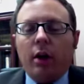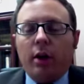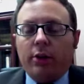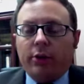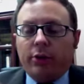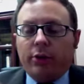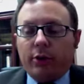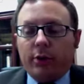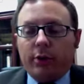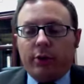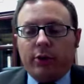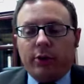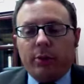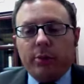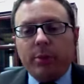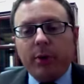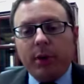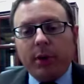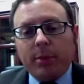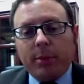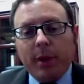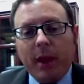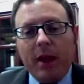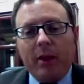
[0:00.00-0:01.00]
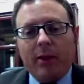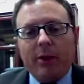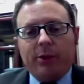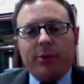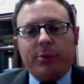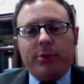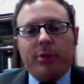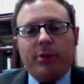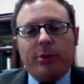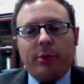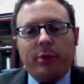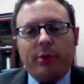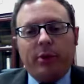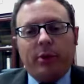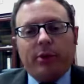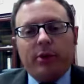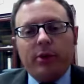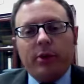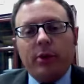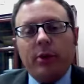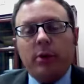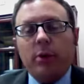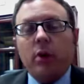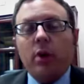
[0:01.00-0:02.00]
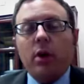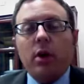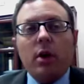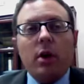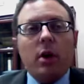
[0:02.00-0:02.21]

So it's a big balance between the two.